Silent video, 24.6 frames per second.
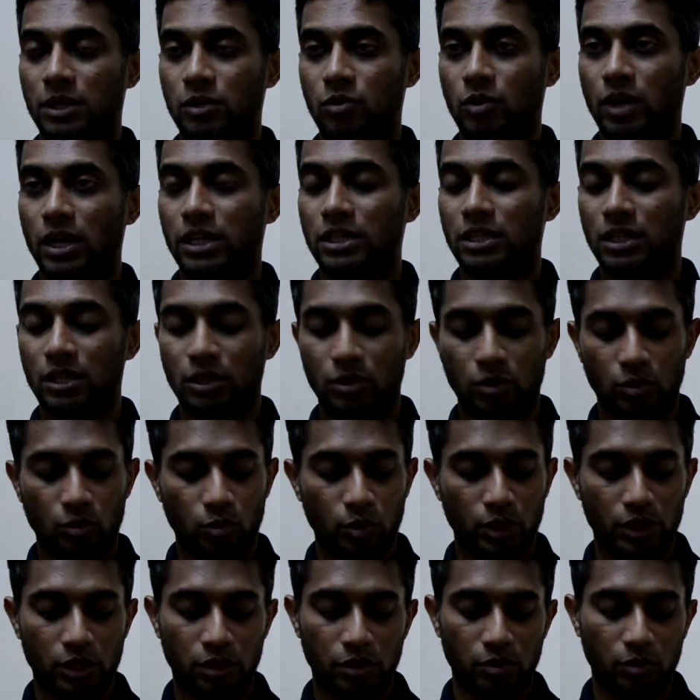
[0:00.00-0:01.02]
writing,
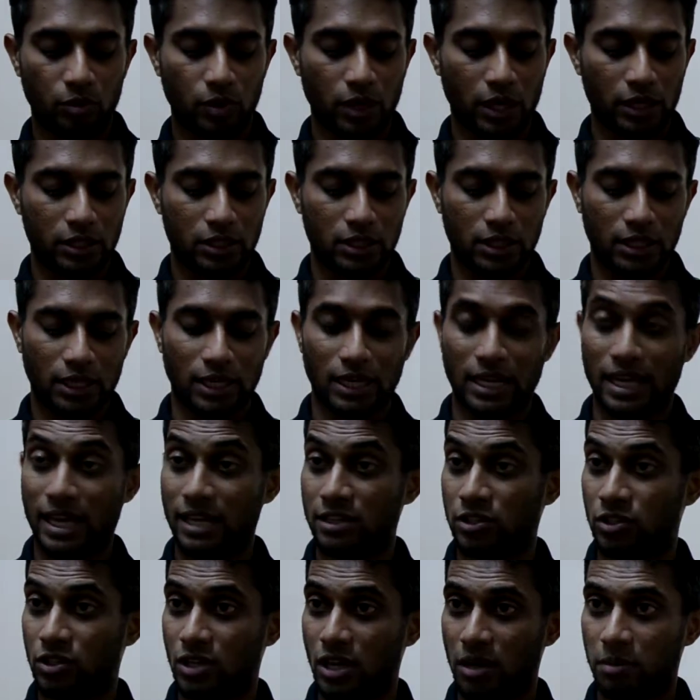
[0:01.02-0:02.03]
whether you're writing an
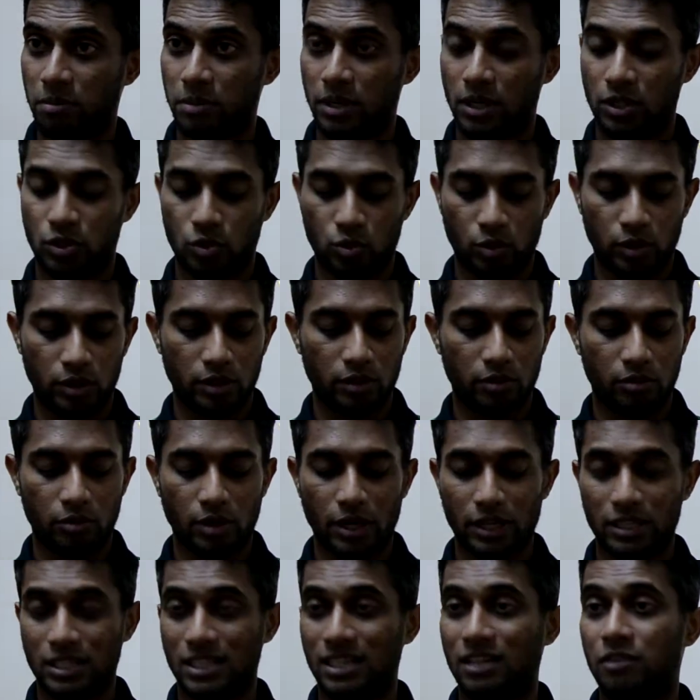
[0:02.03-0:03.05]
assignment, whether you're
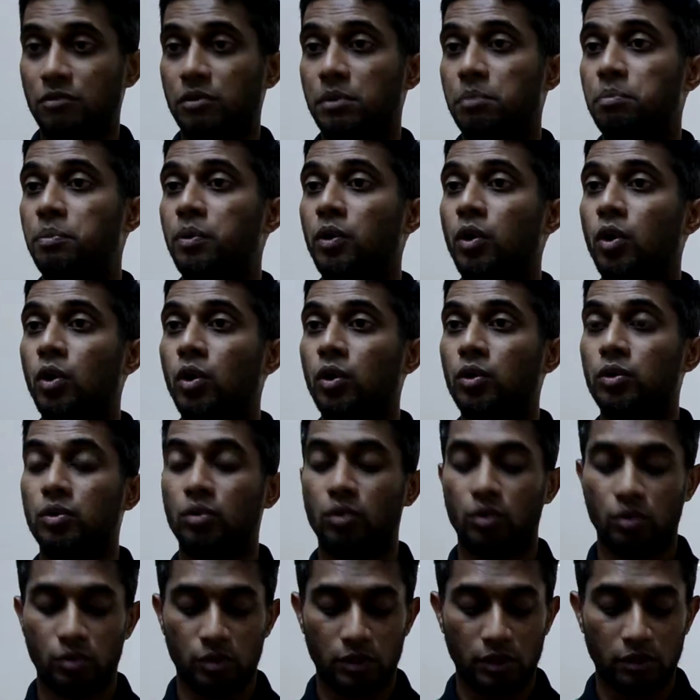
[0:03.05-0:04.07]
writing a report,
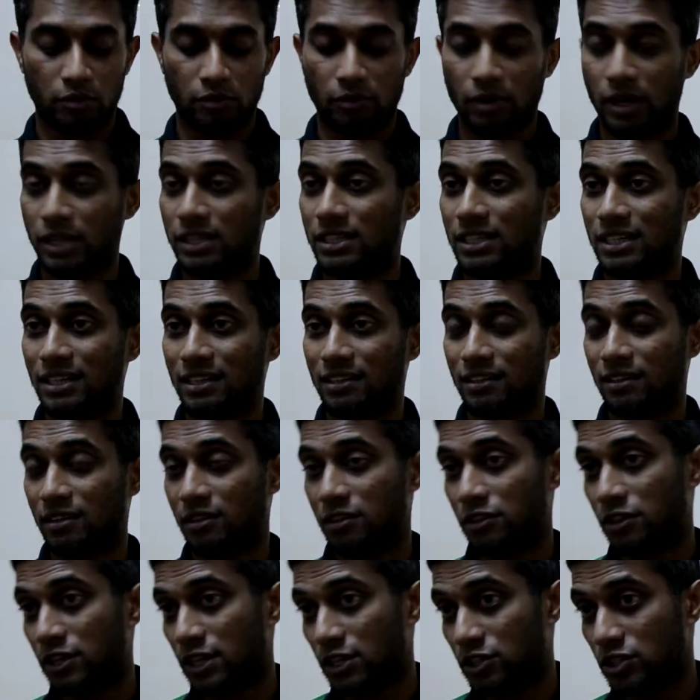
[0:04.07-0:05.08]
or you're writing a
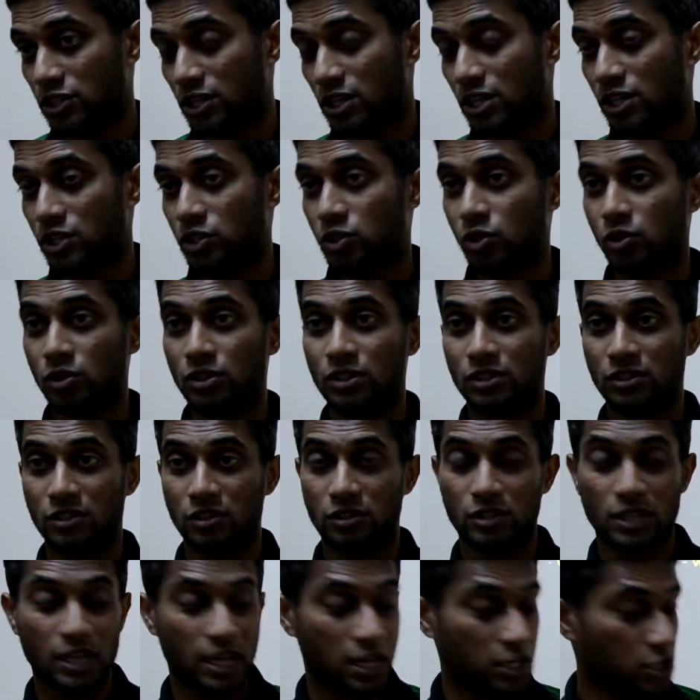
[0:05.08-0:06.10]
thesis or
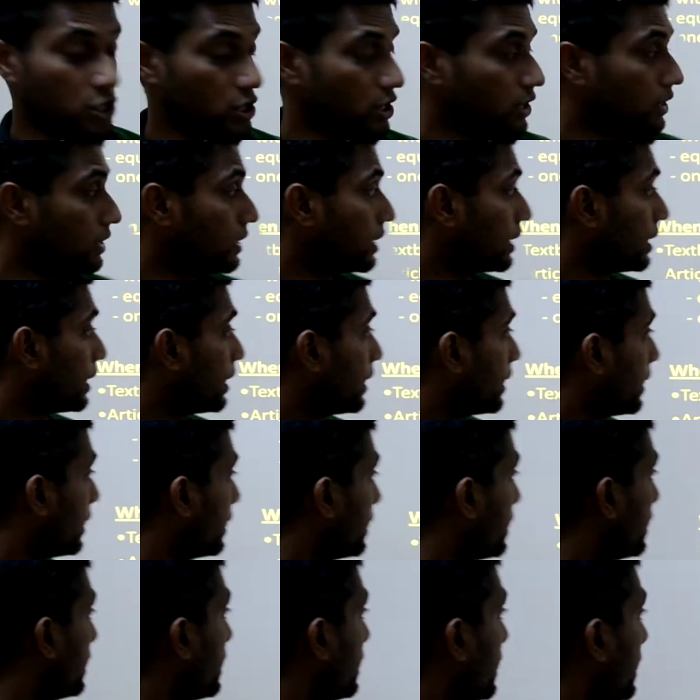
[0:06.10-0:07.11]
dissertation.
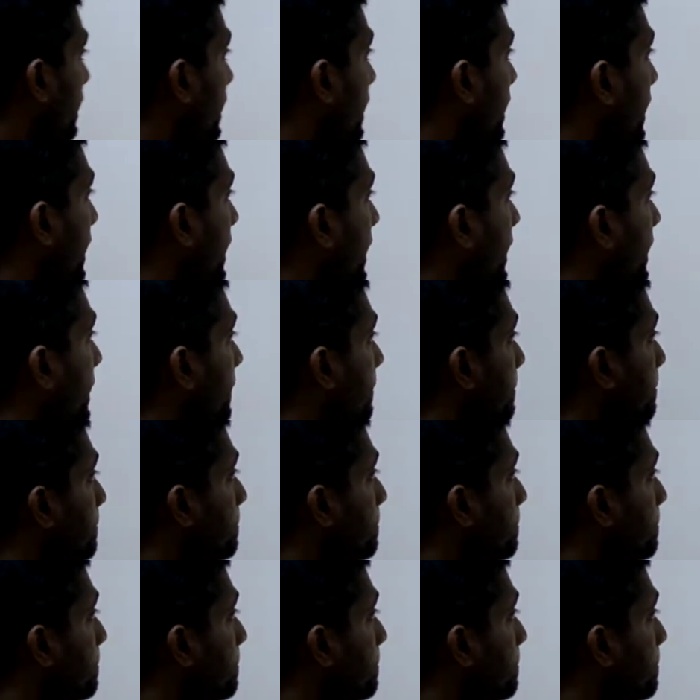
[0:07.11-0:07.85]
And